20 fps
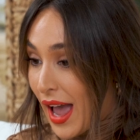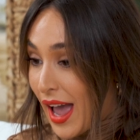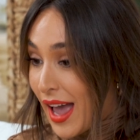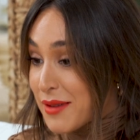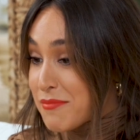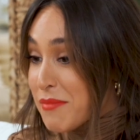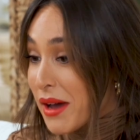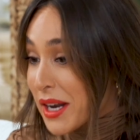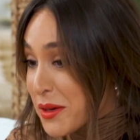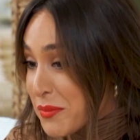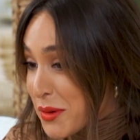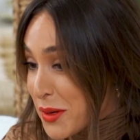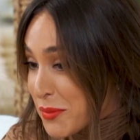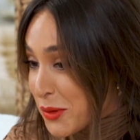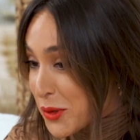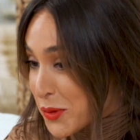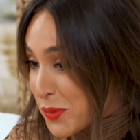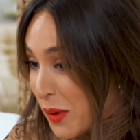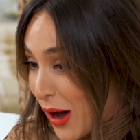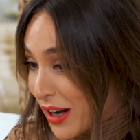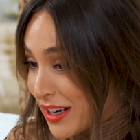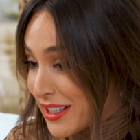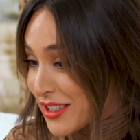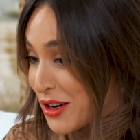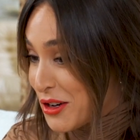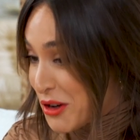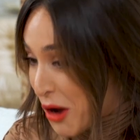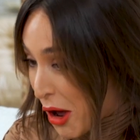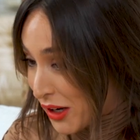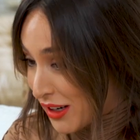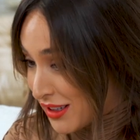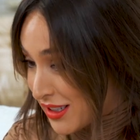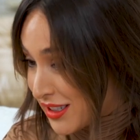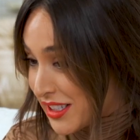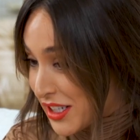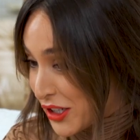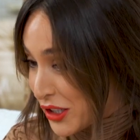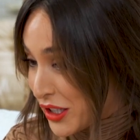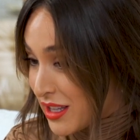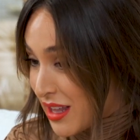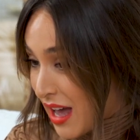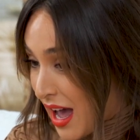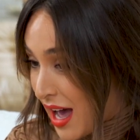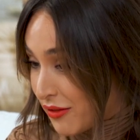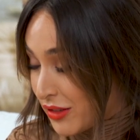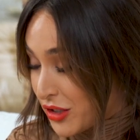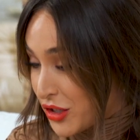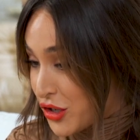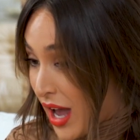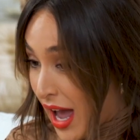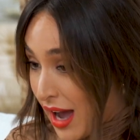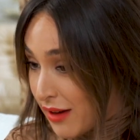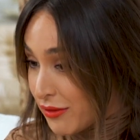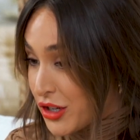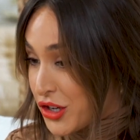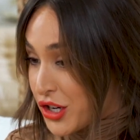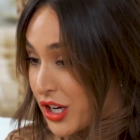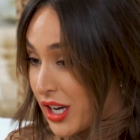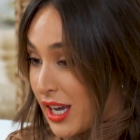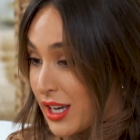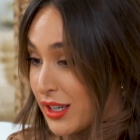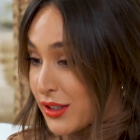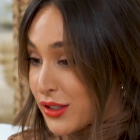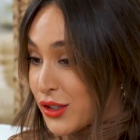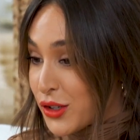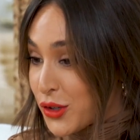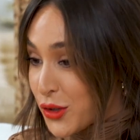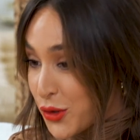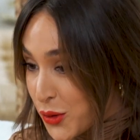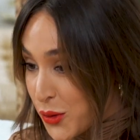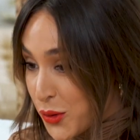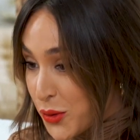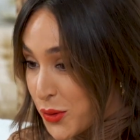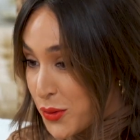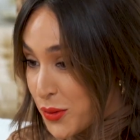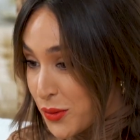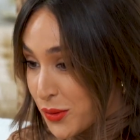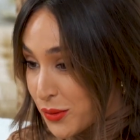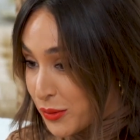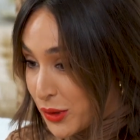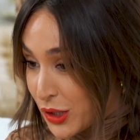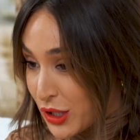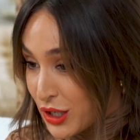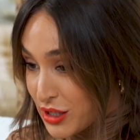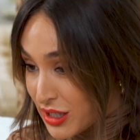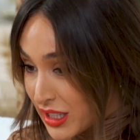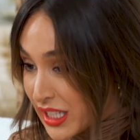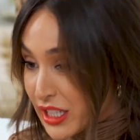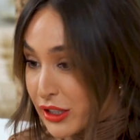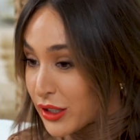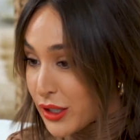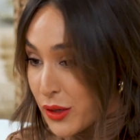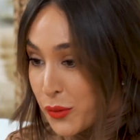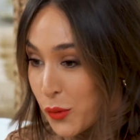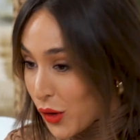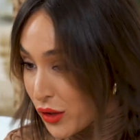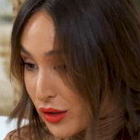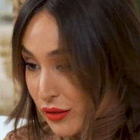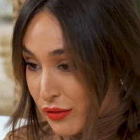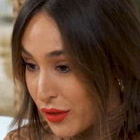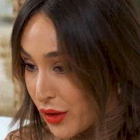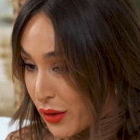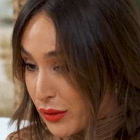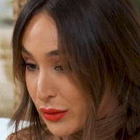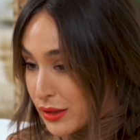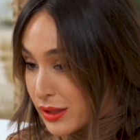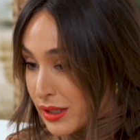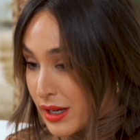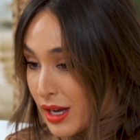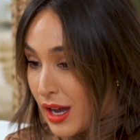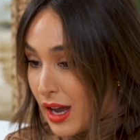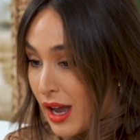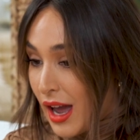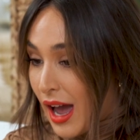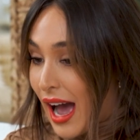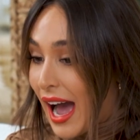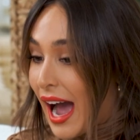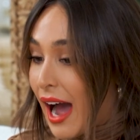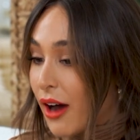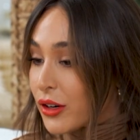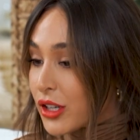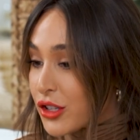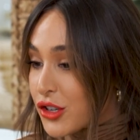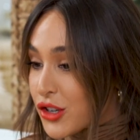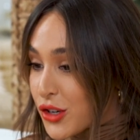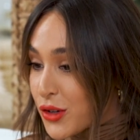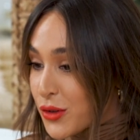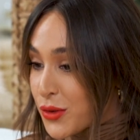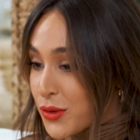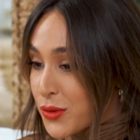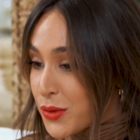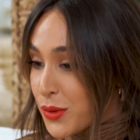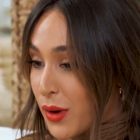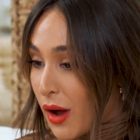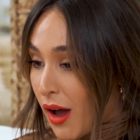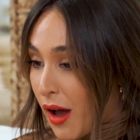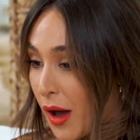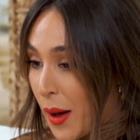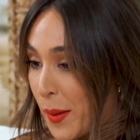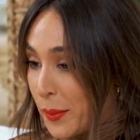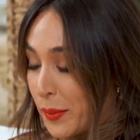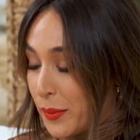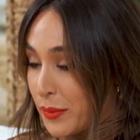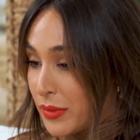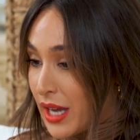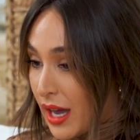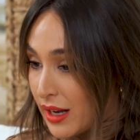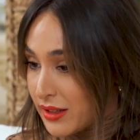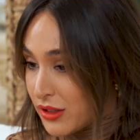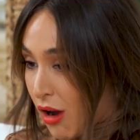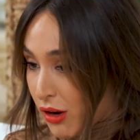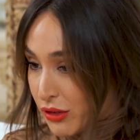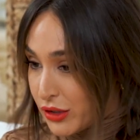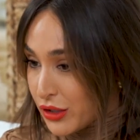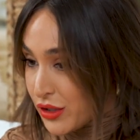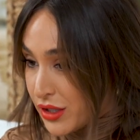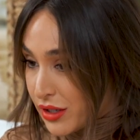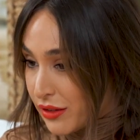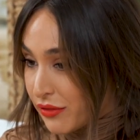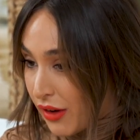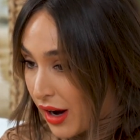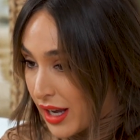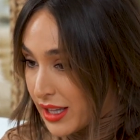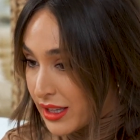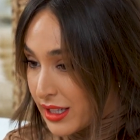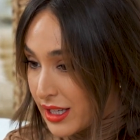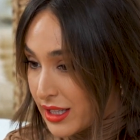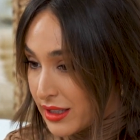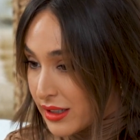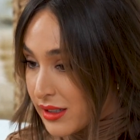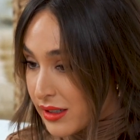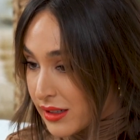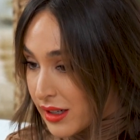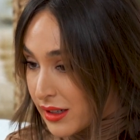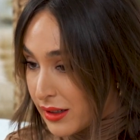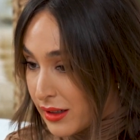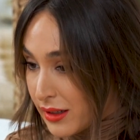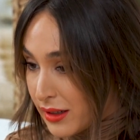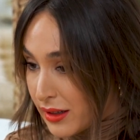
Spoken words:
And many people's bodies are not necessarily the average case. You were clearly one of those. How did you get doctors to finally listen?